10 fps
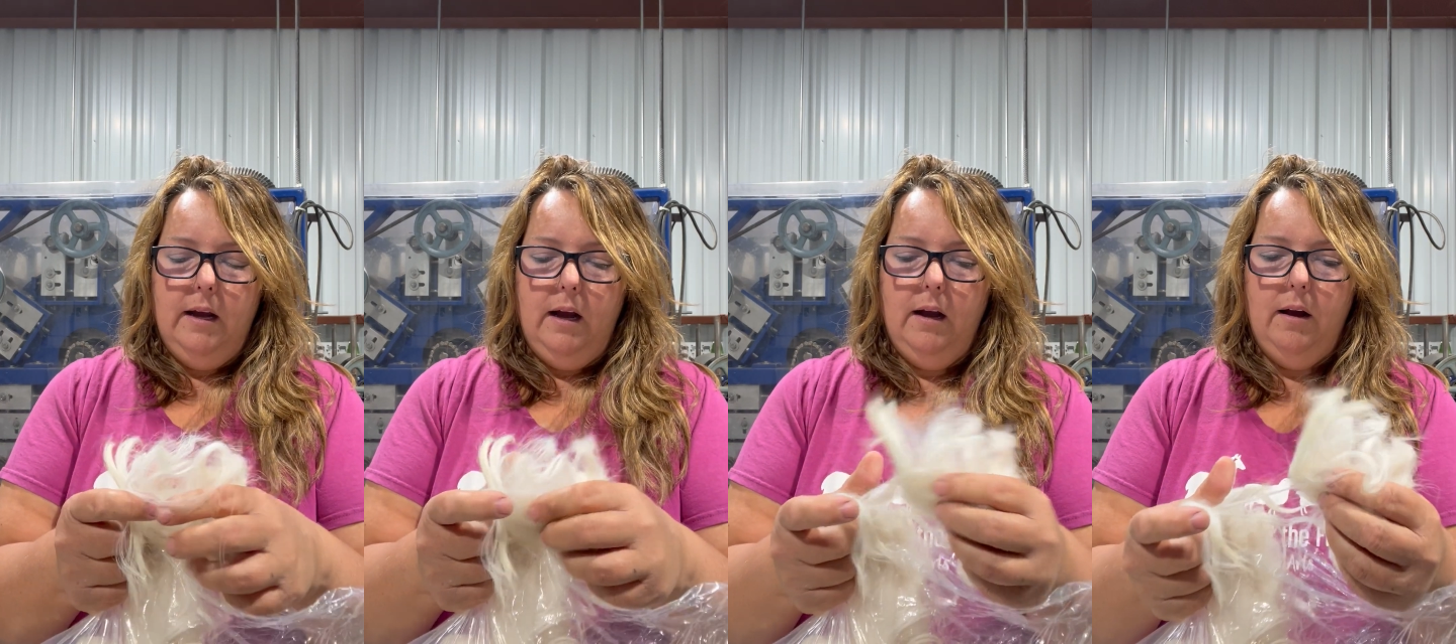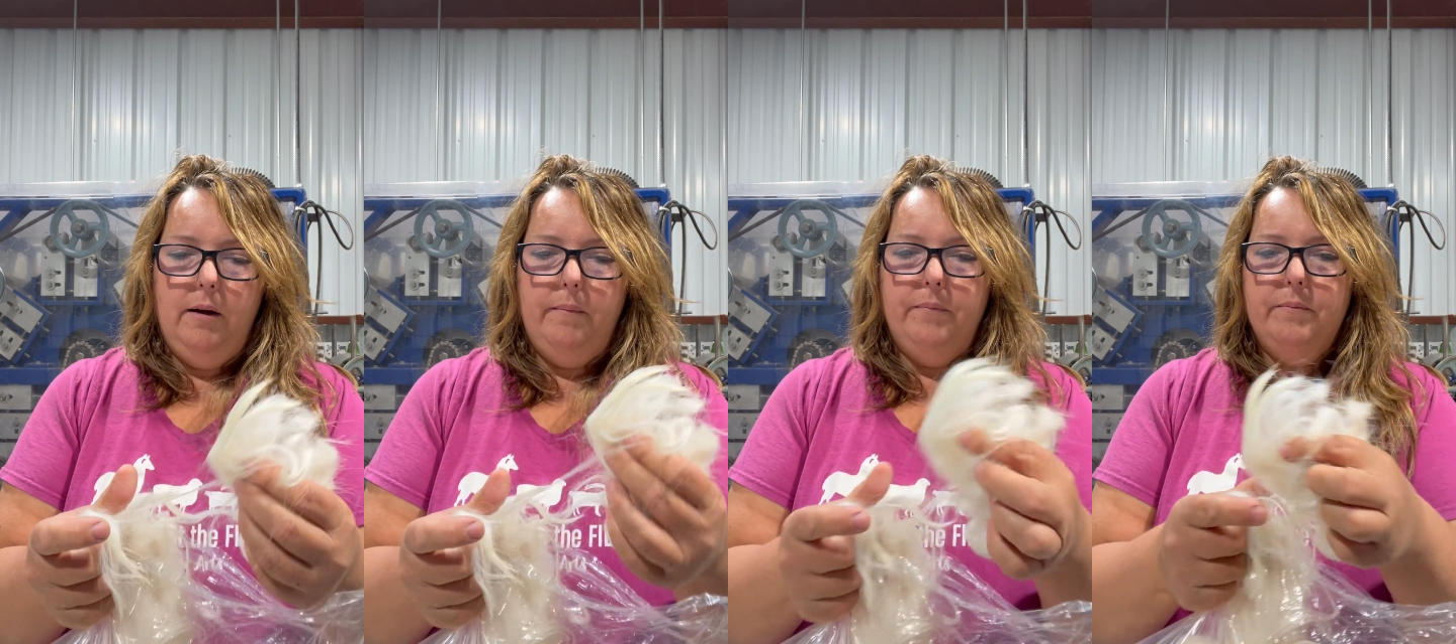
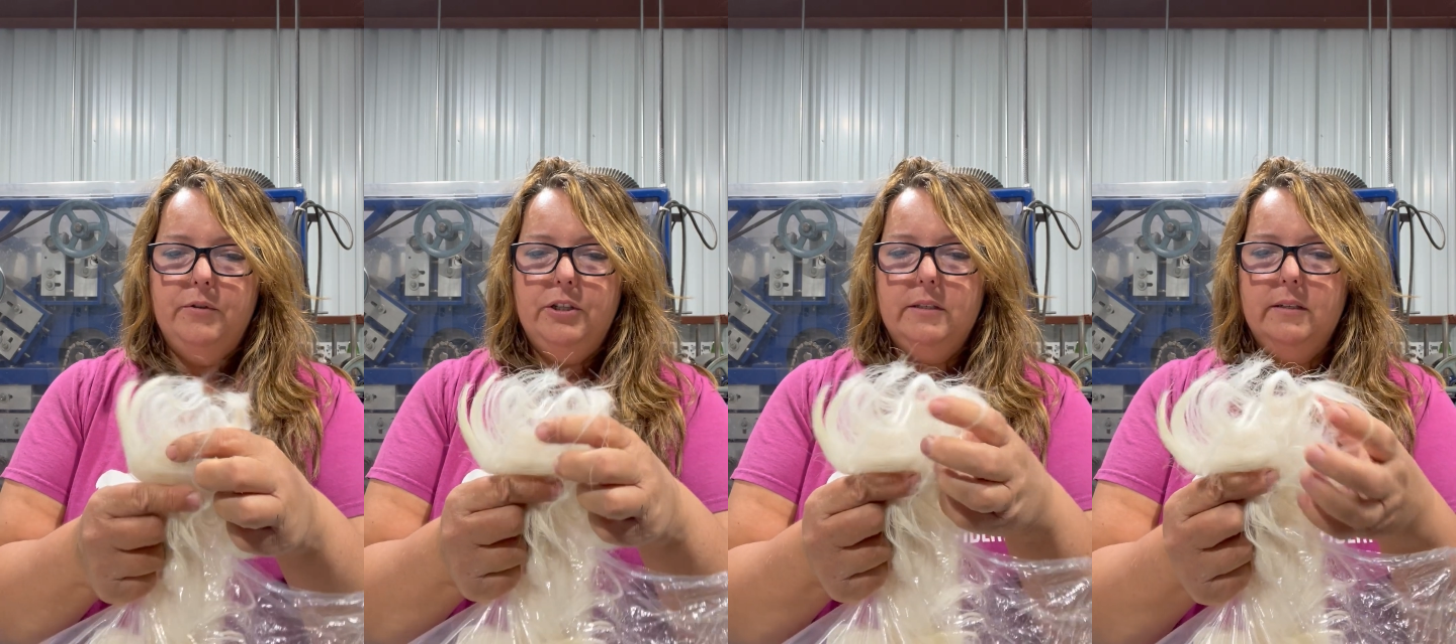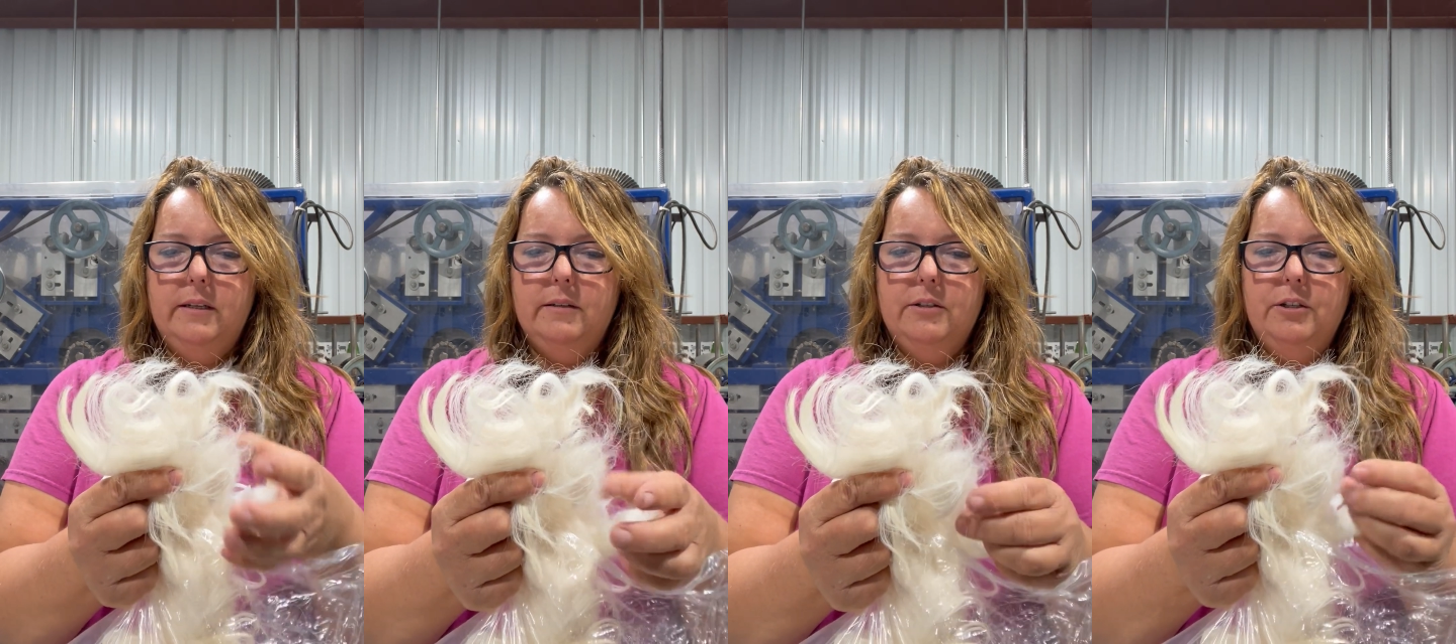
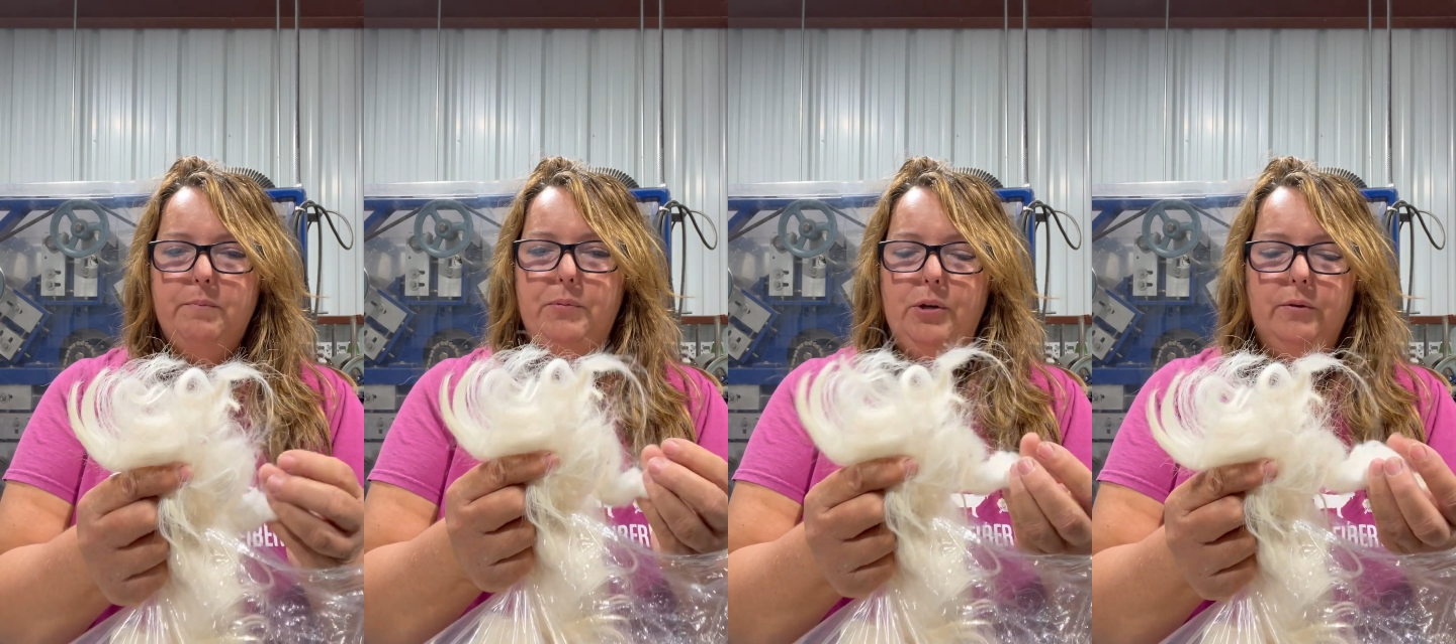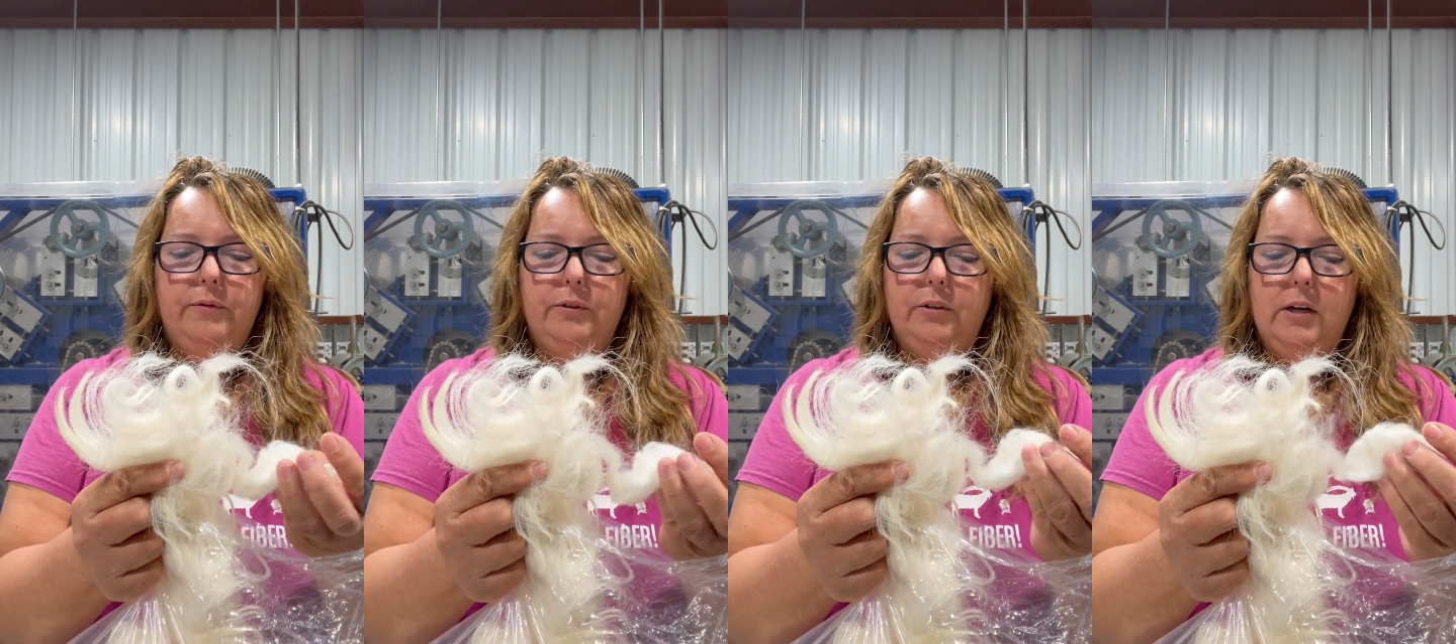It's just
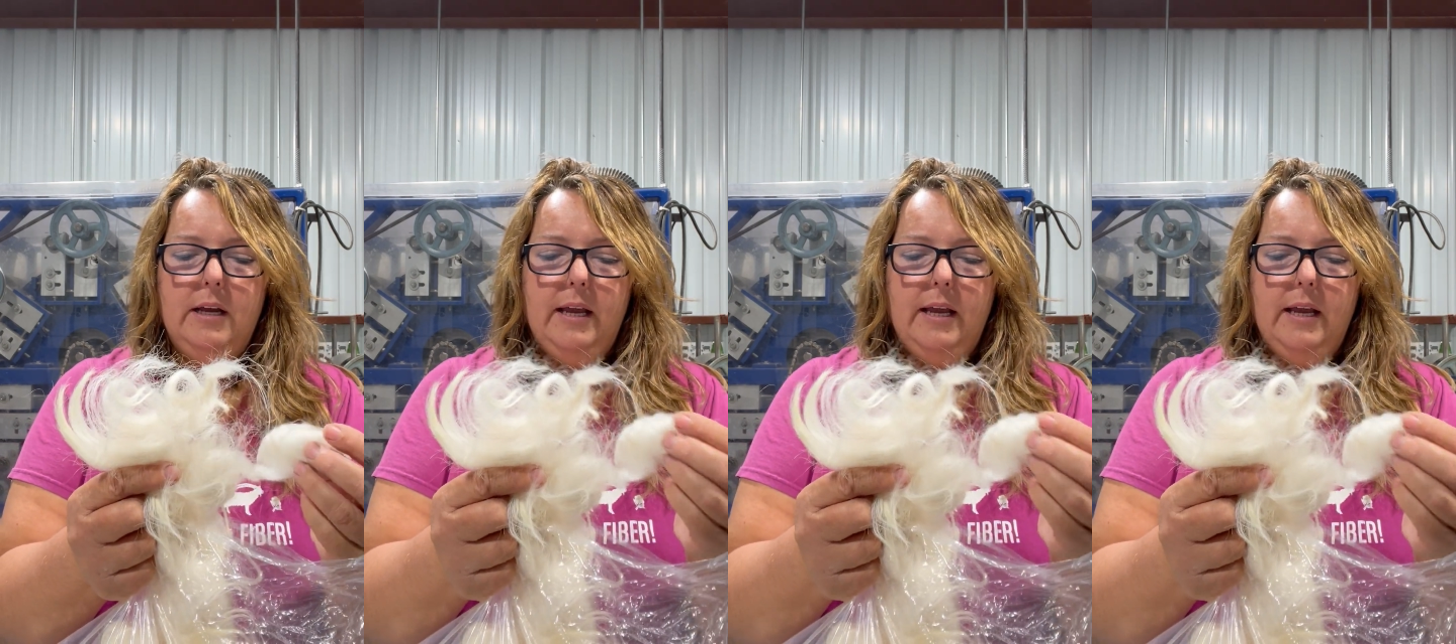beautiful.